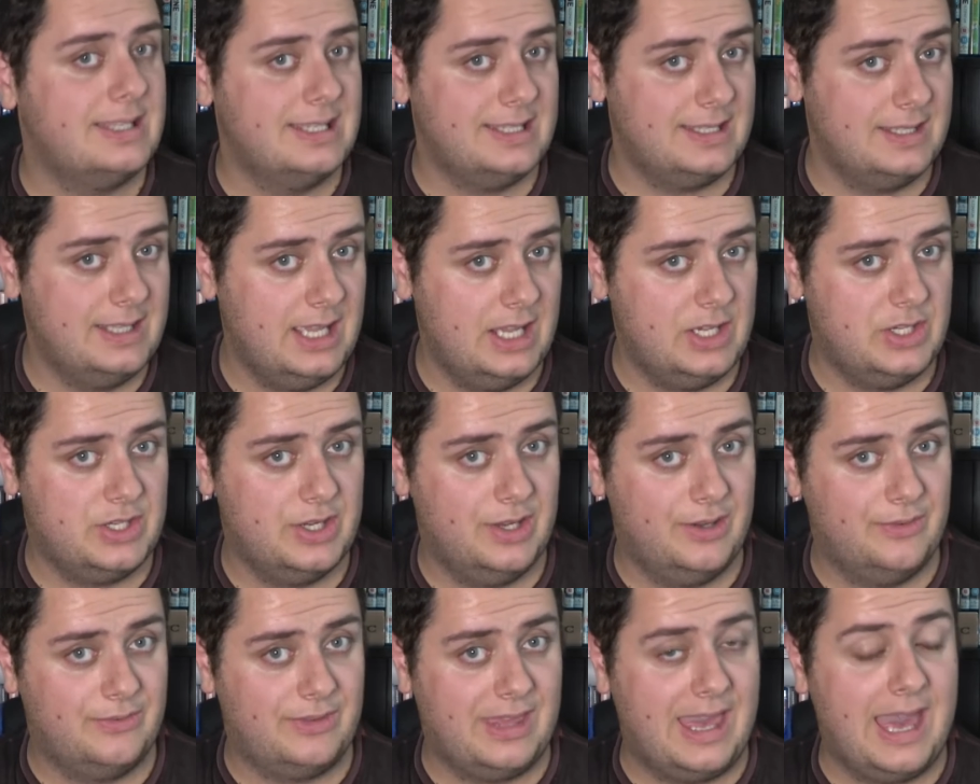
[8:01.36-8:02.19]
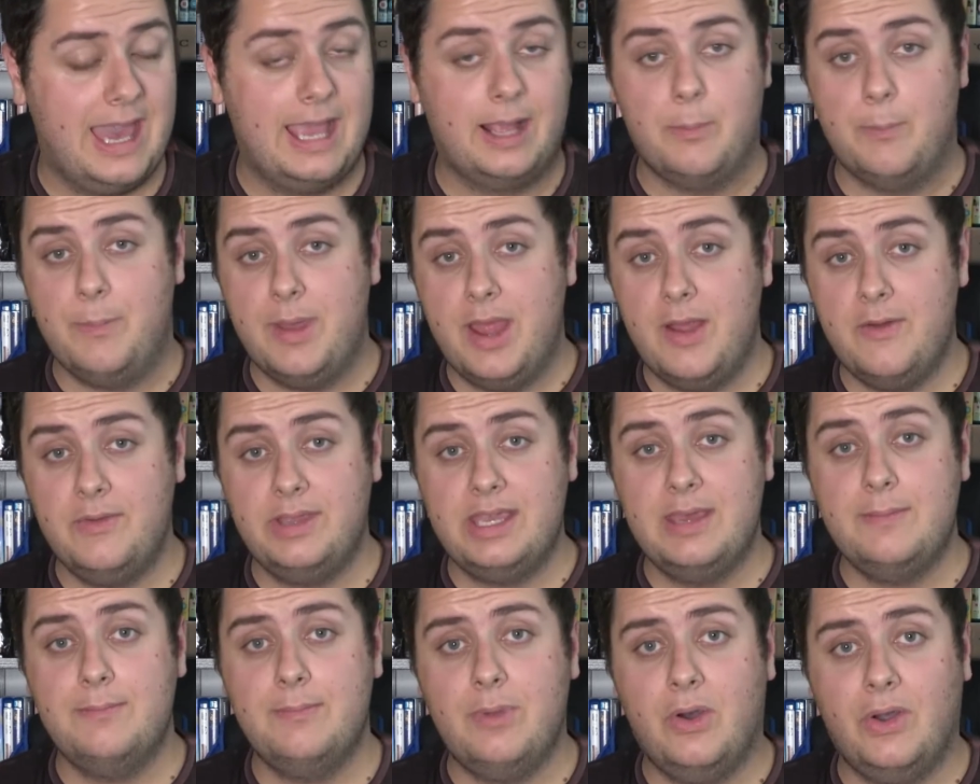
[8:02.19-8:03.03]
nature of Kang, bearing
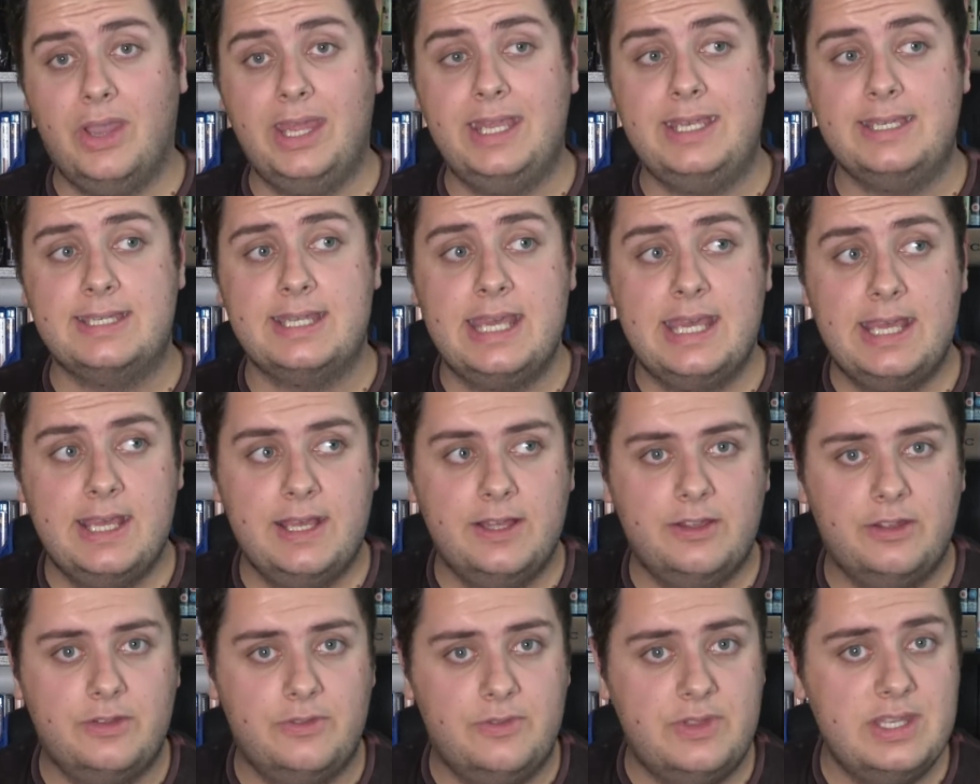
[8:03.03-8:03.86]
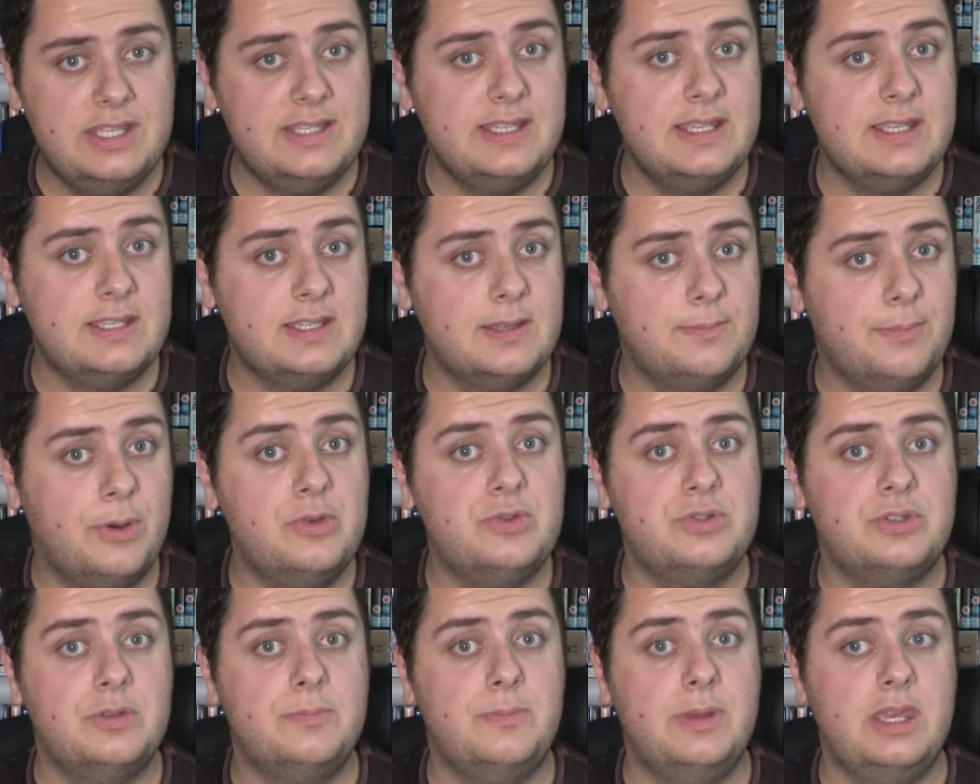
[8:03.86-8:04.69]
in mind that this is
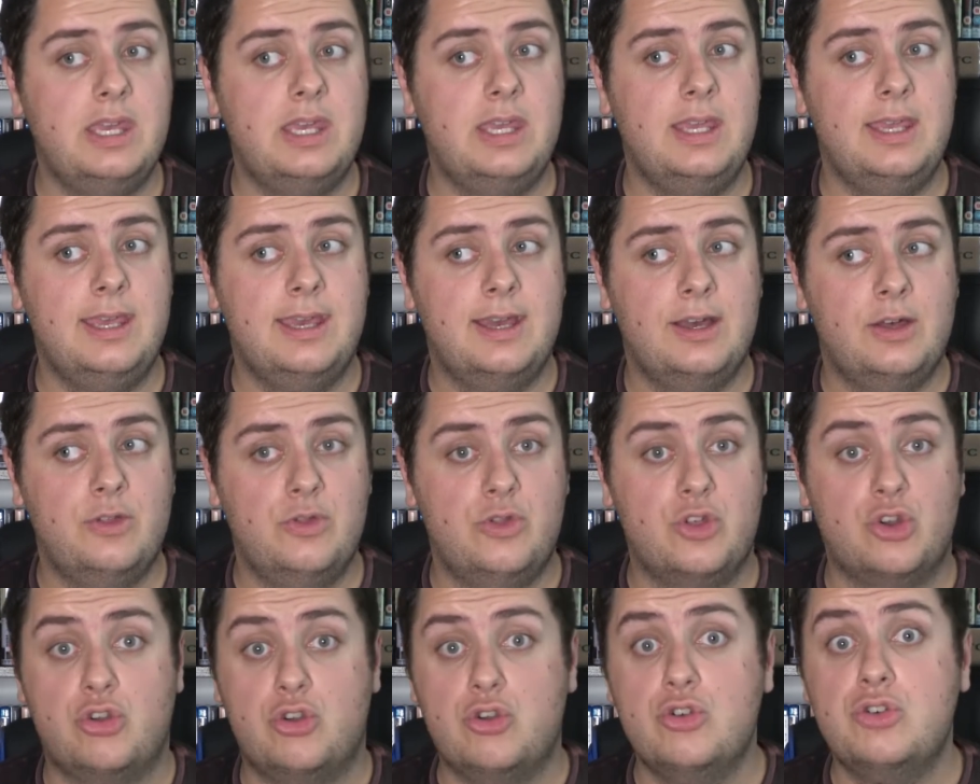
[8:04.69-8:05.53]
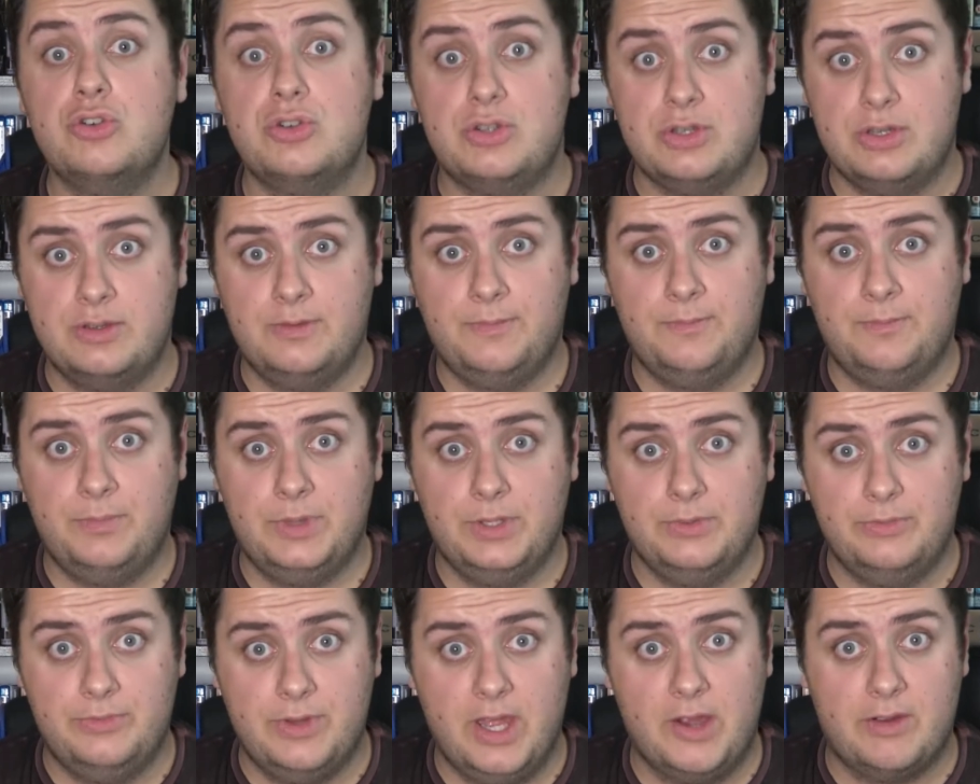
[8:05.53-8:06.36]
supposed to be the good
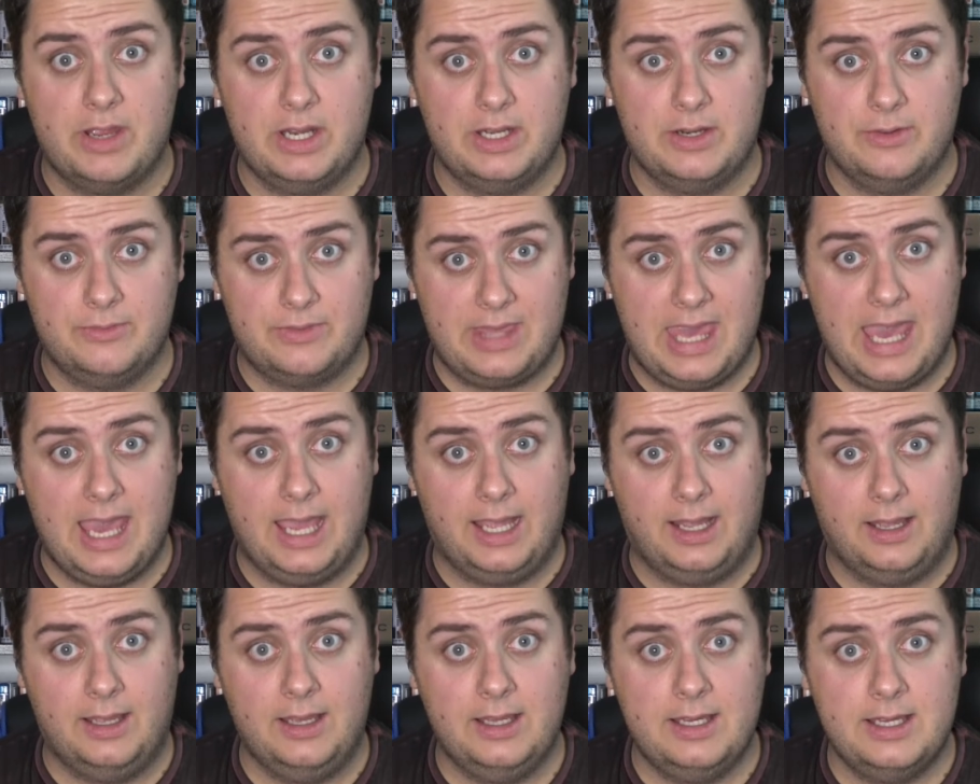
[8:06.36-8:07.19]
variant of Kang.